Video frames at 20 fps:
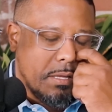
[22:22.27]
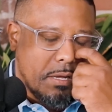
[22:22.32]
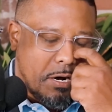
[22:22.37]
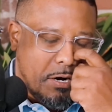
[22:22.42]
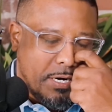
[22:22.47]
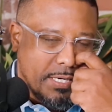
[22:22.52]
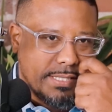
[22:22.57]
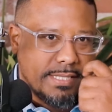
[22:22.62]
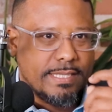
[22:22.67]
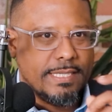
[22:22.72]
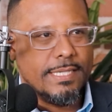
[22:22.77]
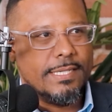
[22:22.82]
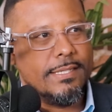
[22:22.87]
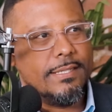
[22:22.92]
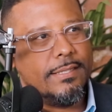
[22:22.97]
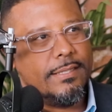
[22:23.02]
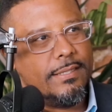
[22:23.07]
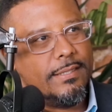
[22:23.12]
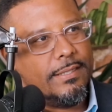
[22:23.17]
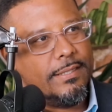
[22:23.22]

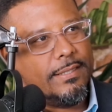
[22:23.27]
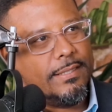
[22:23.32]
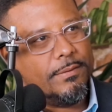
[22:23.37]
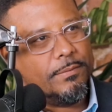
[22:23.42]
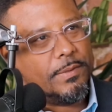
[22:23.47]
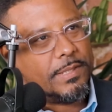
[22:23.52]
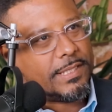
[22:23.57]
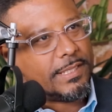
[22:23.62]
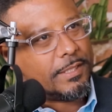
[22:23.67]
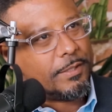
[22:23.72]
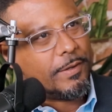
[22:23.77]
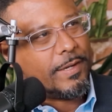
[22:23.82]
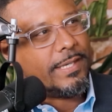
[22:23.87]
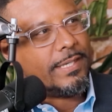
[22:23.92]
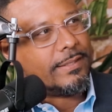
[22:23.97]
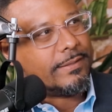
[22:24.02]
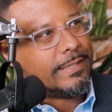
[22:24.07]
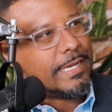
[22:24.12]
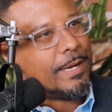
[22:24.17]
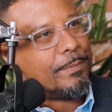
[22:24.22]
Austin was a great
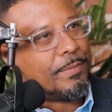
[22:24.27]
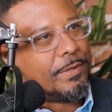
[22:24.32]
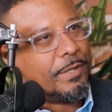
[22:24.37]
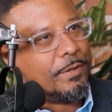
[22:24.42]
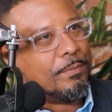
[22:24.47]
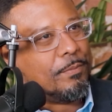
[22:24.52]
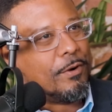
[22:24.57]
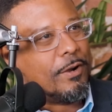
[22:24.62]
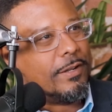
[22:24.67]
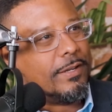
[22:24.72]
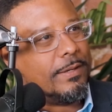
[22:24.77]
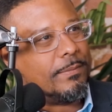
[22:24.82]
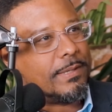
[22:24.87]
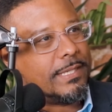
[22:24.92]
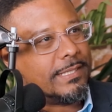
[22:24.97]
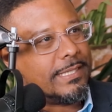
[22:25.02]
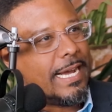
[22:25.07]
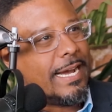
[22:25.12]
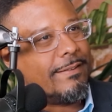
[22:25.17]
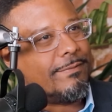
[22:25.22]
example you brought up,
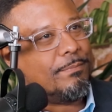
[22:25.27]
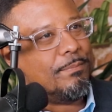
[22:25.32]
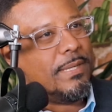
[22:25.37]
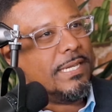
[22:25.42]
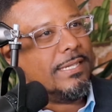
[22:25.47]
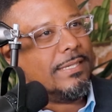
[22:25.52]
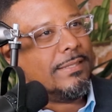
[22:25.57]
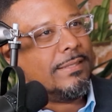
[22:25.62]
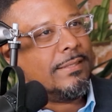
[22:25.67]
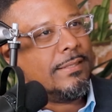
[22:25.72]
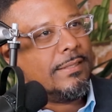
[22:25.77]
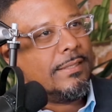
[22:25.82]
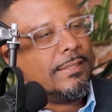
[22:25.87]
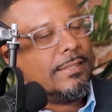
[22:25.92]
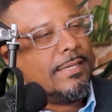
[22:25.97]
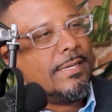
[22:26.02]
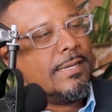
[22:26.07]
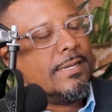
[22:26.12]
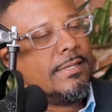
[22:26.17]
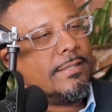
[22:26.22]
because I've been
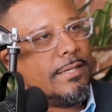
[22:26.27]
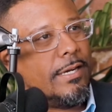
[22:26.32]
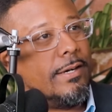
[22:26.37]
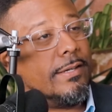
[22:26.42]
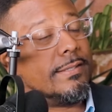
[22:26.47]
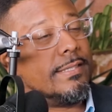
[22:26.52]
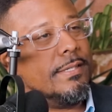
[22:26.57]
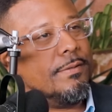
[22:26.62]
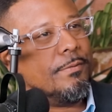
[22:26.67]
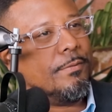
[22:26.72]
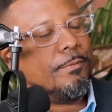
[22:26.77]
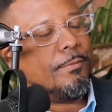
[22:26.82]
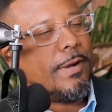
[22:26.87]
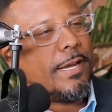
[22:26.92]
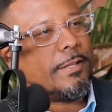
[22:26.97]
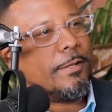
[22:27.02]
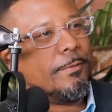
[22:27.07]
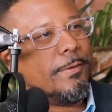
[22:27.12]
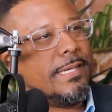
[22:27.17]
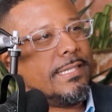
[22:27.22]
to Austin
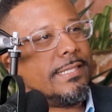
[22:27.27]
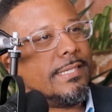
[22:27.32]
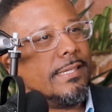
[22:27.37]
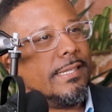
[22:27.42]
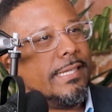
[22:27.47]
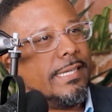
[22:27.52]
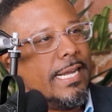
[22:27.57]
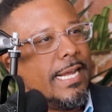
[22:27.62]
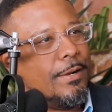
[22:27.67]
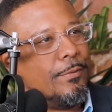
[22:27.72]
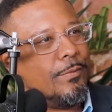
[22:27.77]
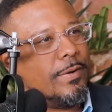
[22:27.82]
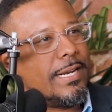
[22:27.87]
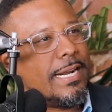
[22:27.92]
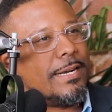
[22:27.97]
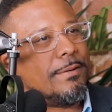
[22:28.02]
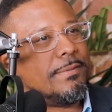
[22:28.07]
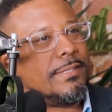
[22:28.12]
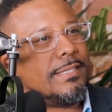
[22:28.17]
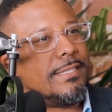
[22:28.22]
rather recently, and when
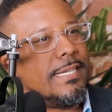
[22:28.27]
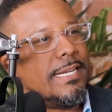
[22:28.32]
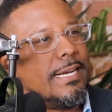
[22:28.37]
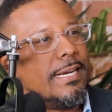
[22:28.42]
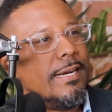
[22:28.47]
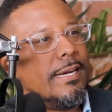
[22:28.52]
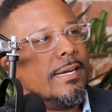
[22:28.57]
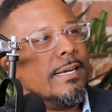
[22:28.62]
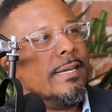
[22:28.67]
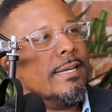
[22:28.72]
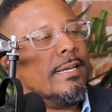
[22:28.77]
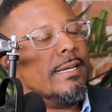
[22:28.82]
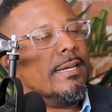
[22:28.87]
I was there,